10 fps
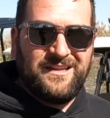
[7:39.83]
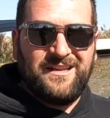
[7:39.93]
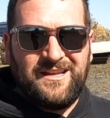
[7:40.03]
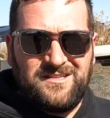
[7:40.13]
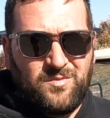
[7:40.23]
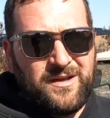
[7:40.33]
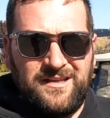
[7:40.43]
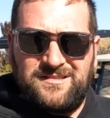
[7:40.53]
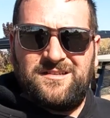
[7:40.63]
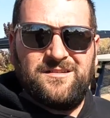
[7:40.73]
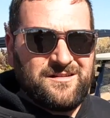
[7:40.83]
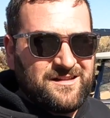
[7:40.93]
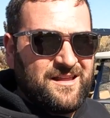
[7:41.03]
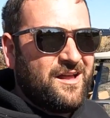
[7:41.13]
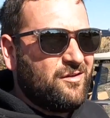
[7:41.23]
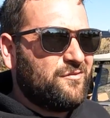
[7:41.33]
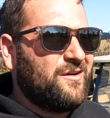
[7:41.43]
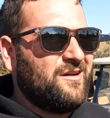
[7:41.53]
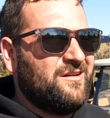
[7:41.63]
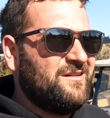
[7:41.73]
in is way easier than the
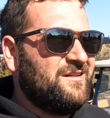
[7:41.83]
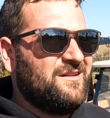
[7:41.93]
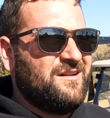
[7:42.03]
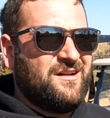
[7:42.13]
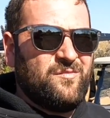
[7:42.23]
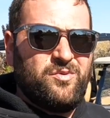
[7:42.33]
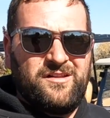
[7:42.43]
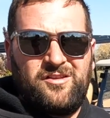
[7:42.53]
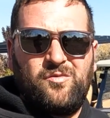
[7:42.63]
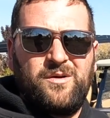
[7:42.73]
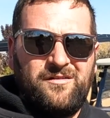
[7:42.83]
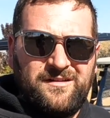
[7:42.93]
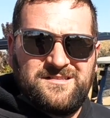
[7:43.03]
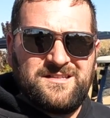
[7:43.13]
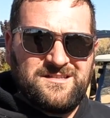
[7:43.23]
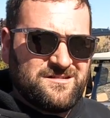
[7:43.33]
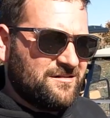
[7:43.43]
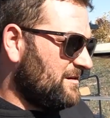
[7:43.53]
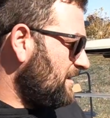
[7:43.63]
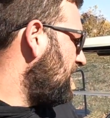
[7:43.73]
Alpha. Uh, putting the grill in is easier than